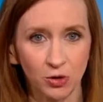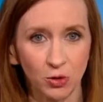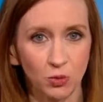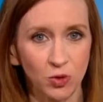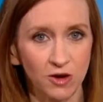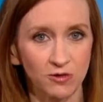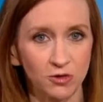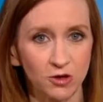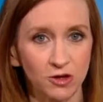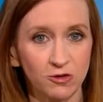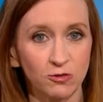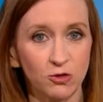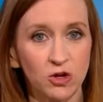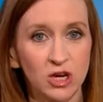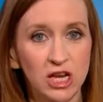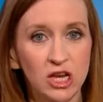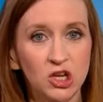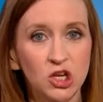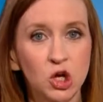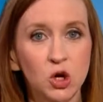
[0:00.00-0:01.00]
the Reverend
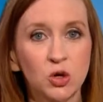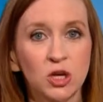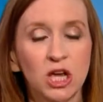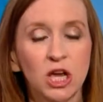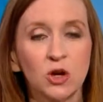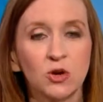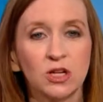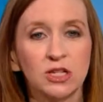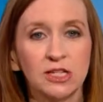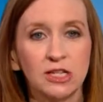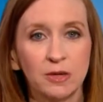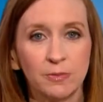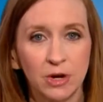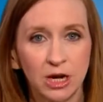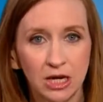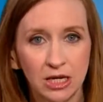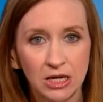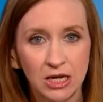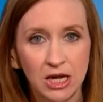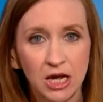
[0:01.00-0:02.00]
Fernando
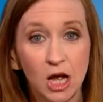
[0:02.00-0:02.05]
Karadima.